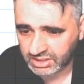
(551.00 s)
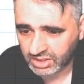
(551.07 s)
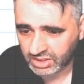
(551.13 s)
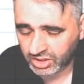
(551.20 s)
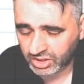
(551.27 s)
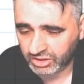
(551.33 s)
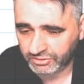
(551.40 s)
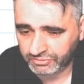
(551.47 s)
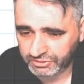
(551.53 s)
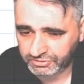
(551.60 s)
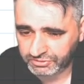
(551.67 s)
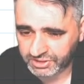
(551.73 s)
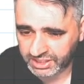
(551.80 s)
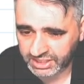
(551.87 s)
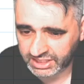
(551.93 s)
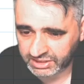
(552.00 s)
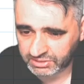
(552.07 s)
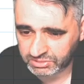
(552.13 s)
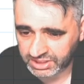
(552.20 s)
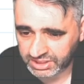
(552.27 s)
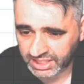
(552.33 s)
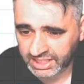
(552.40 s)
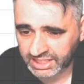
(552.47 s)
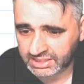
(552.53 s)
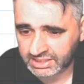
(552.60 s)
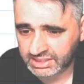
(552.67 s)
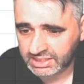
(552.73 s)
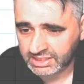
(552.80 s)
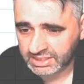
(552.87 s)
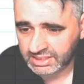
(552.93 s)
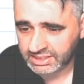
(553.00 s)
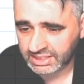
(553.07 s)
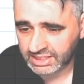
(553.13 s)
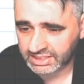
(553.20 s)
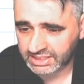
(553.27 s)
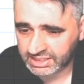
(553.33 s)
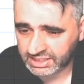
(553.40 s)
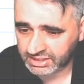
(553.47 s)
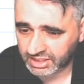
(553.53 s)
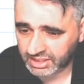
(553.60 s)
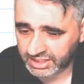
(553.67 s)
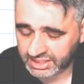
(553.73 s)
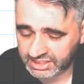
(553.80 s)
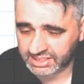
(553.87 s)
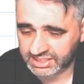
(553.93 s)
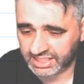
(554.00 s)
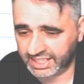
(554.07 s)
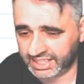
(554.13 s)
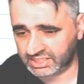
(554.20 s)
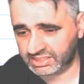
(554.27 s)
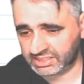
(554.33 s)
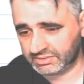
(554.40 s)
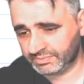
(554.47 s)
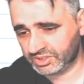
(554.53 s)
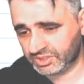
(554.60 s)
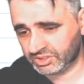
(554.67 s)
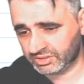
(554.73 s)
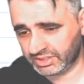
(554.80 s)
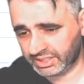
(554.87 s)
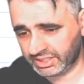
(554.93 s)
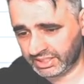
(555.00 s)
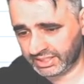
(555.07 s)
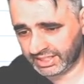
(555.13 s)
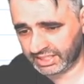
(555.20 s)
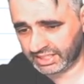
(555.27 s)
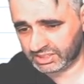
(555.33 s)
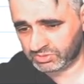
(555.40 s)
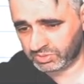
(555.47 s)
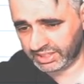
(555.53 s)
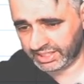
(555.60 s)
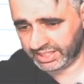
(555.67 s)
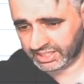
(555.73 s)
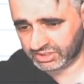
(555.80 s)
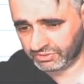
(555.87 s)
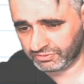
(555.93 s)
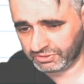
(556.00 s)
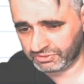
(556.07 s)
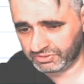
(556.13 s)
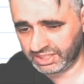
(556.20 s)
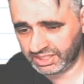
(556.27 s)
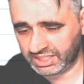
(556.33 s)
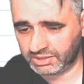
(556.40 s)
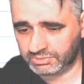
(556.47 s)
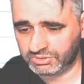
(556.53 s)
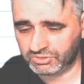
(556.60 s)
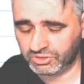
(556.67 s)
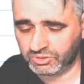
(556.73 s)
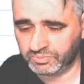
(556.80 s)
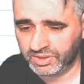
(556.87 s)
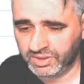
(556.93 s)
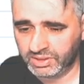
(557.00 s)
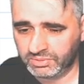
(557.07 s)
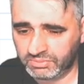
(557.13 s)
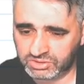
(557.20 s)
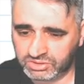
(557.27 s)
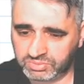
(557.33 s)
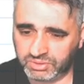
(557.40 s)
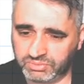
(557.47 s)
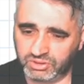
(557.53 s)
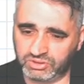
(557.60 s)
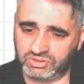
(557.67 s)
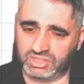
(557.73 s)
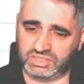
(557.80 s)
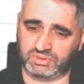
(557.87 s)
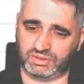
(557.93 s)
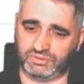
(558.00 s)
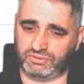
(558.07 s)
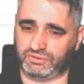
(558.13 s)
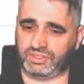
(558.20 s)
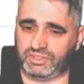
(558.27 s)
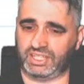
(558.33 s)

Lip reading: on 15 equals 8. 10x take 9x is x, so that's where the x on 15 comes from. Multiply both sides by 15.